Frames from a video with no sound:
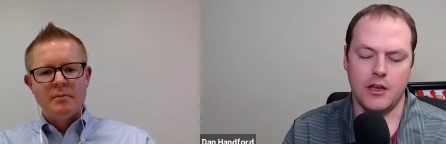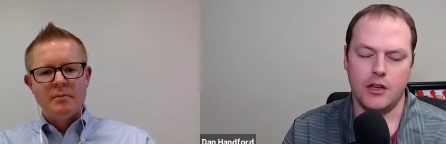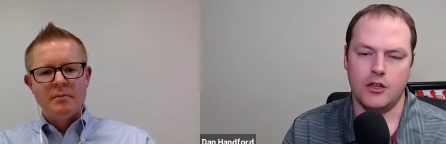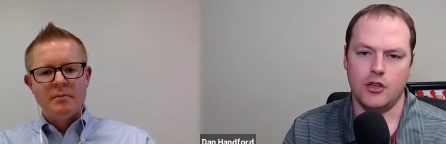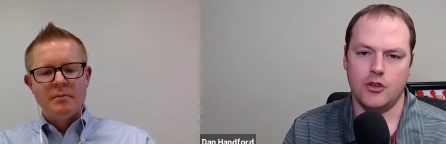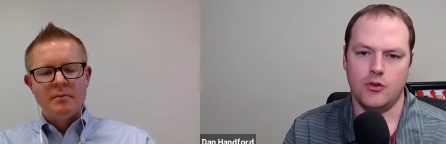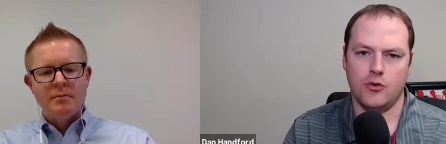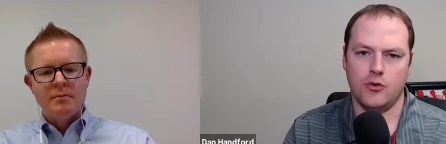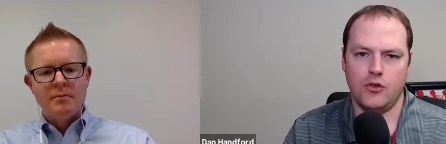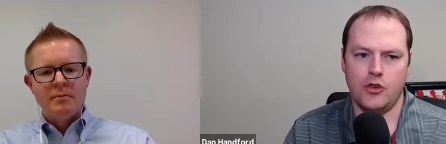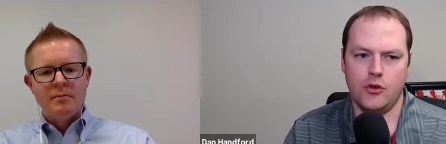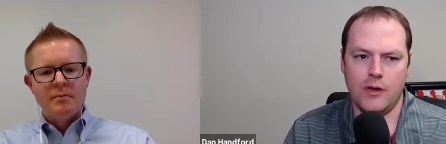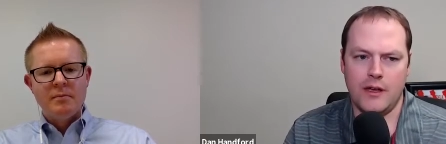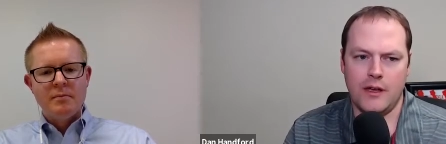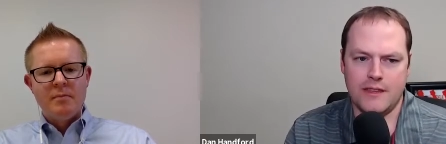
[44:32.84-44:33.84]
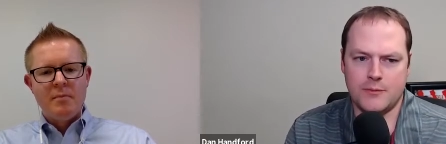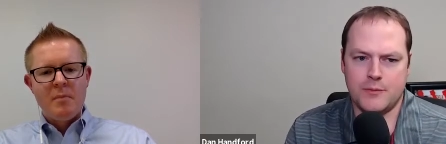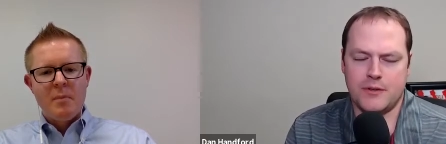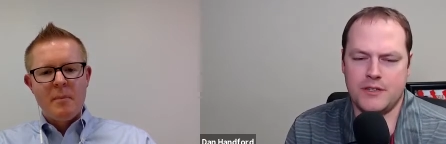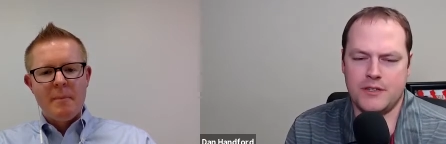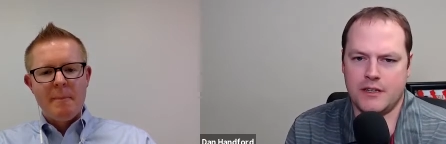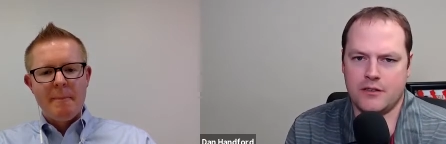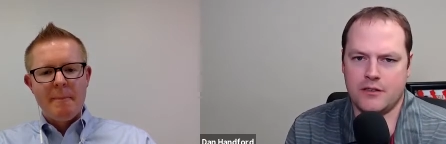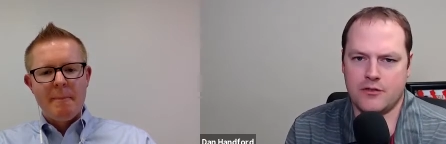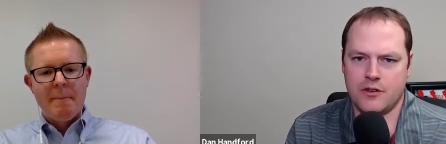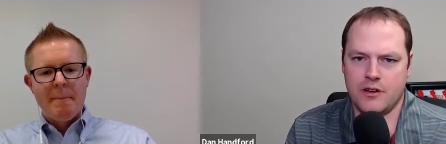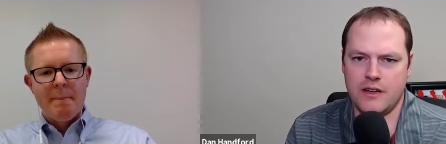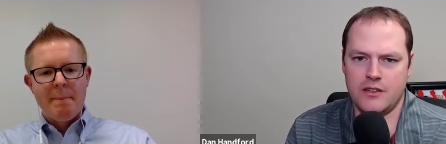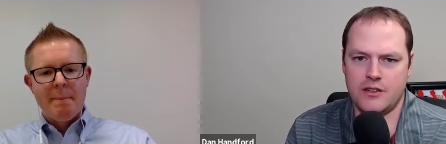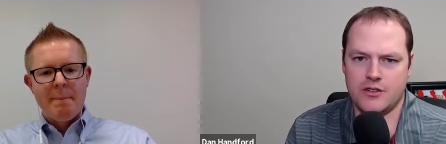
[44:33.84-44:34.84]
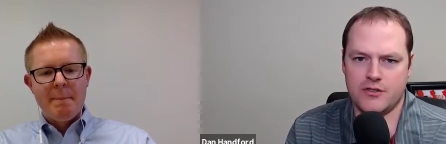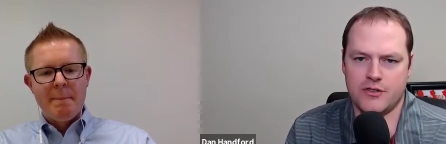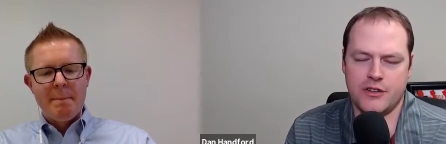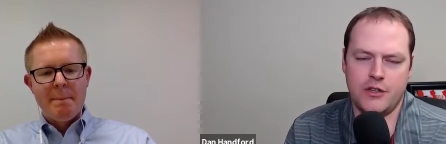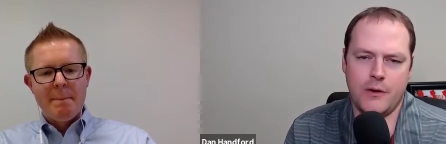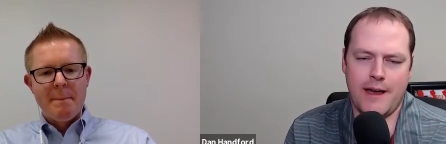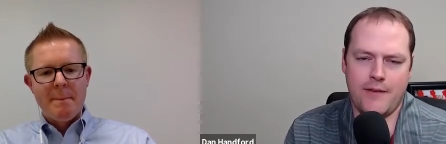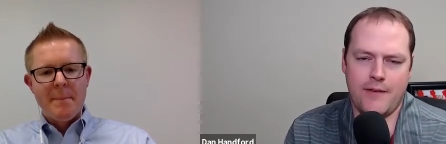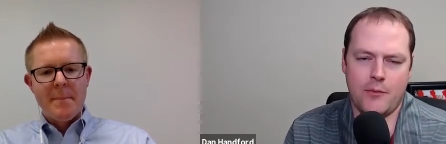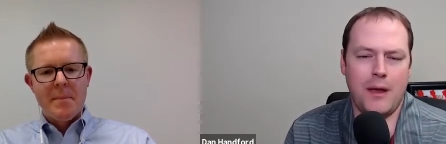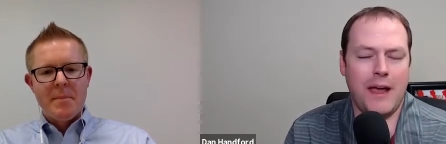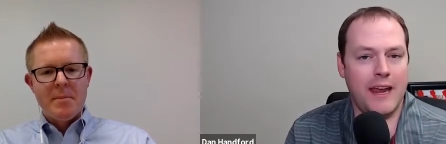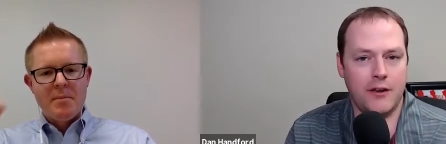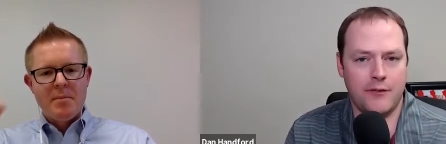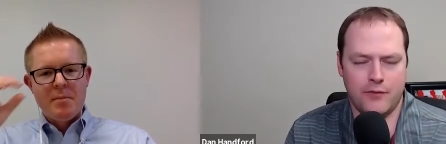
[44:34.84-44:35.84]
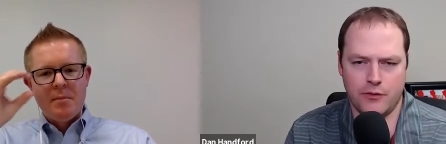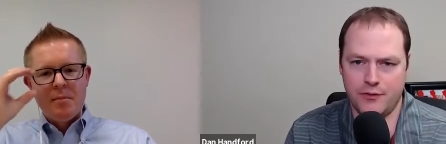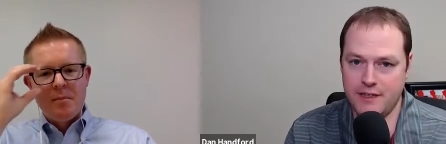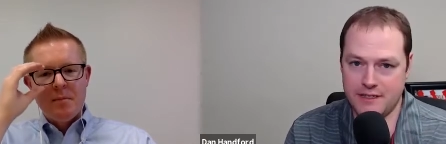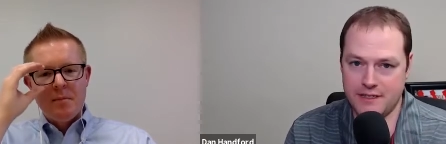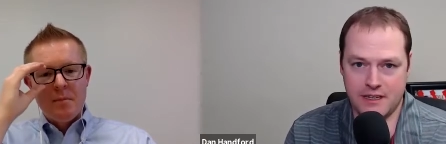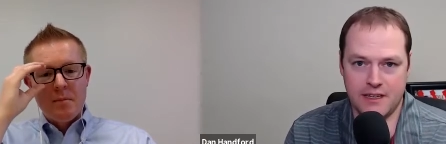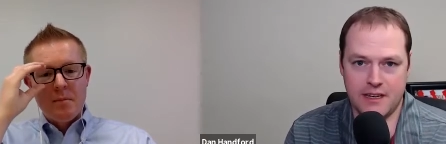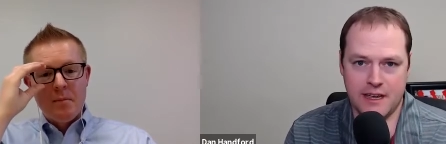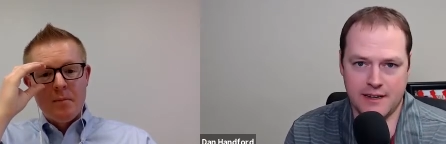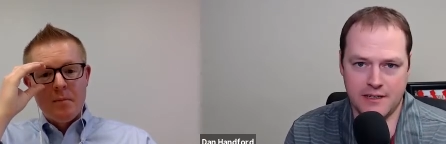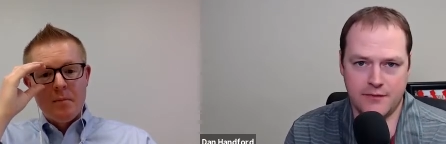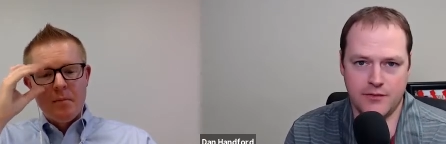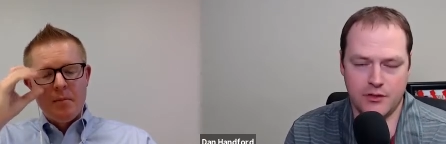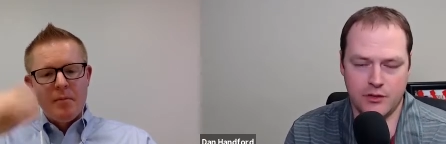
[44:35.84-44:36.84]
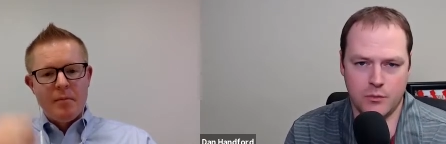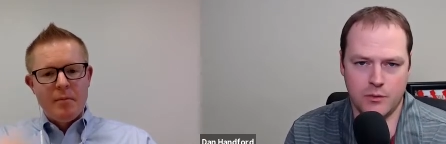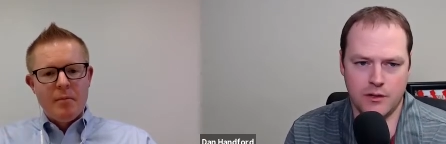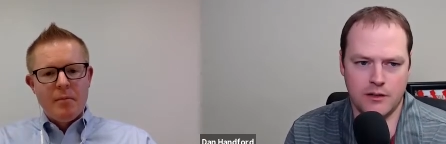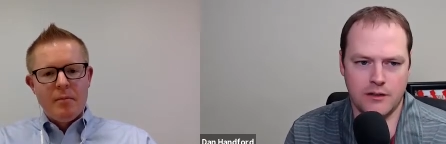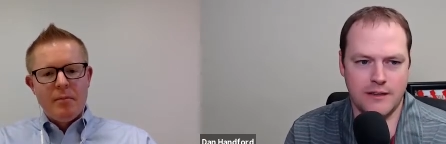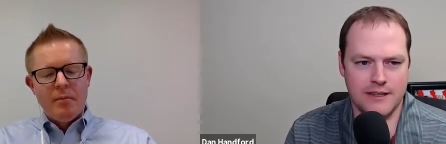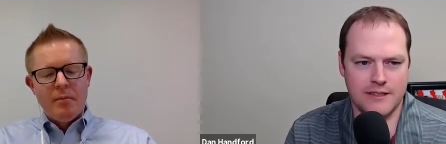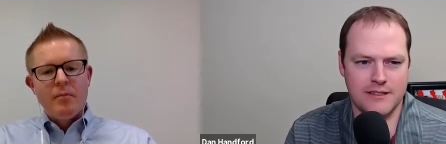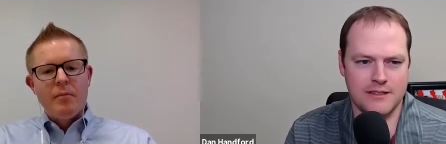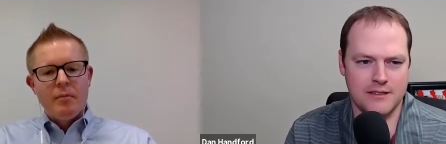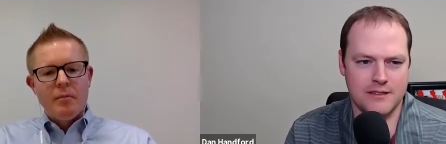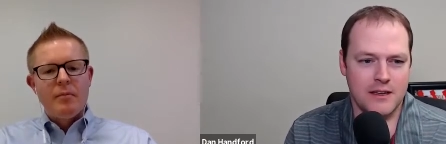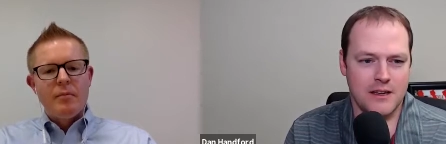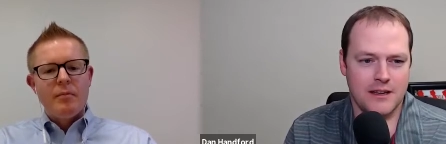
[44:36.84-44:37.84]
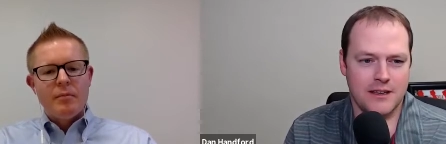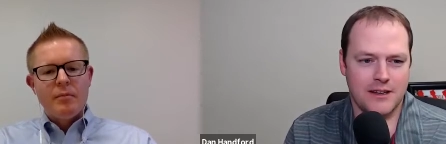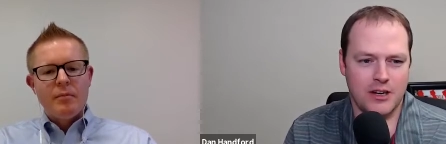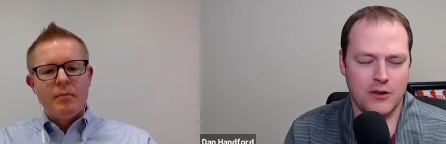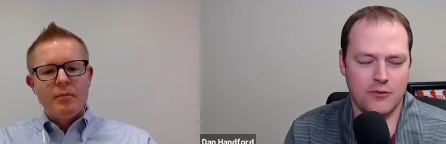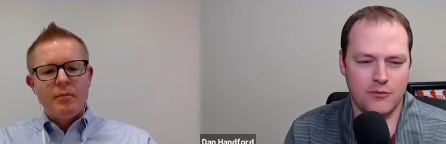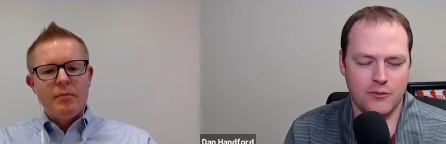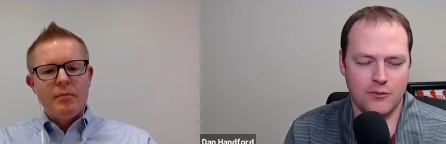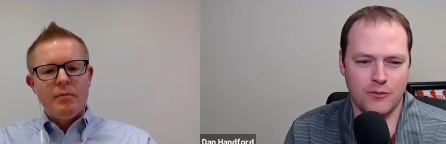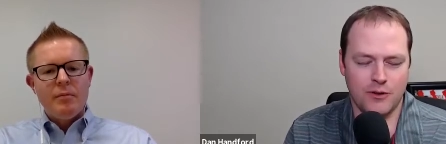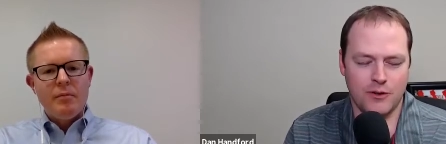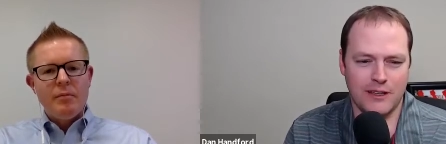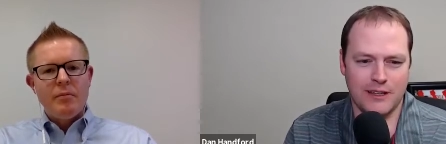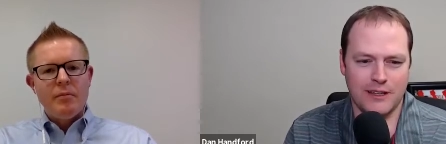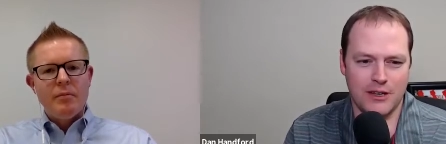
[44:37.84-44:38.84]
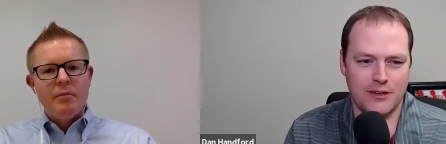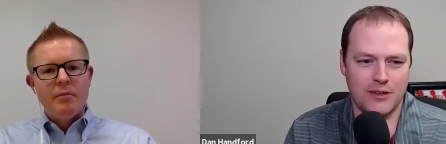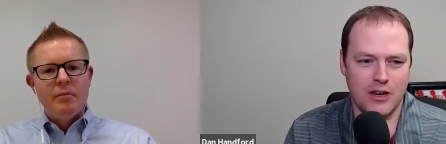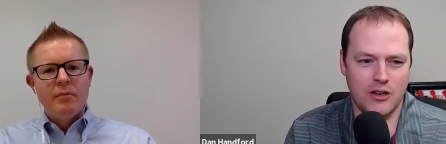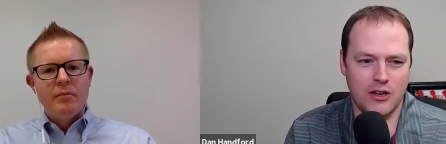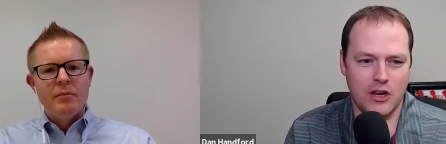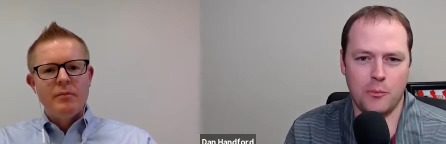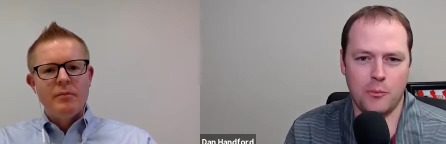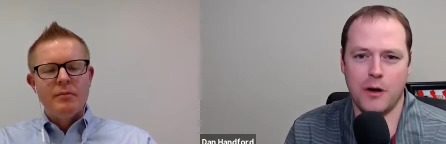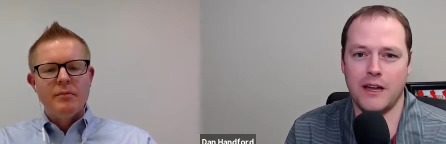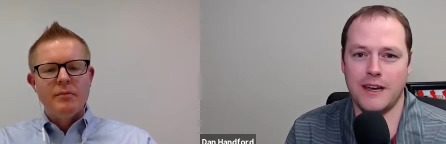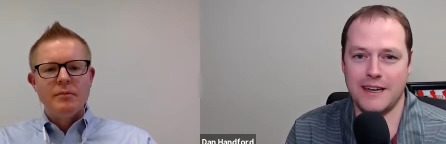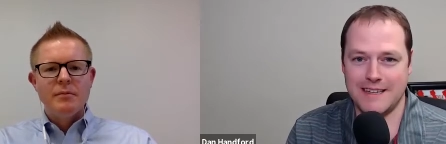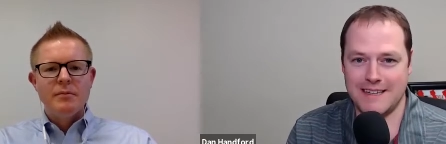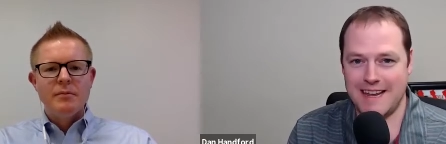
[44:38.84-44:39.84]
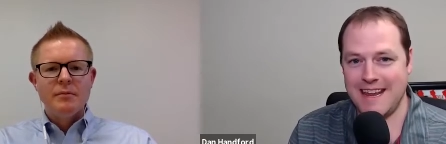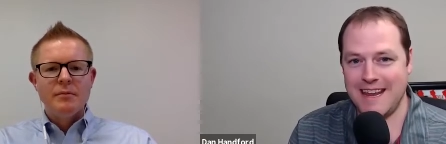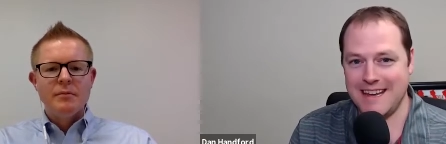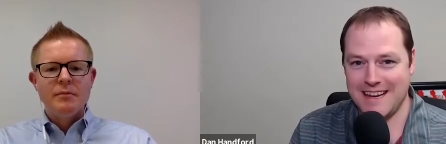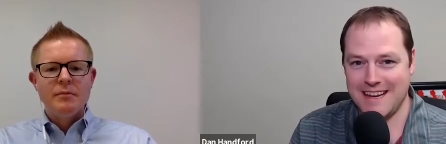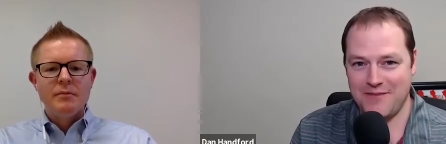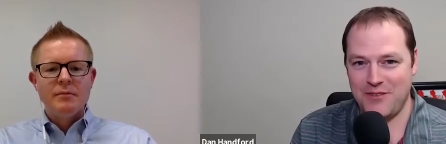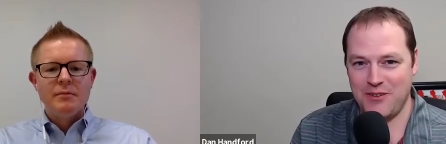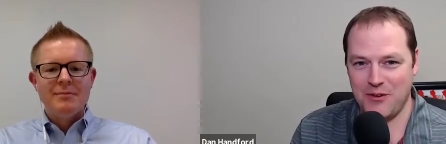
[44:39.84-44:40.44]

Speaker 1: you you in this particular industry you have a painful disconnect, if you will, and this is you know really no, no, no pun intended, if you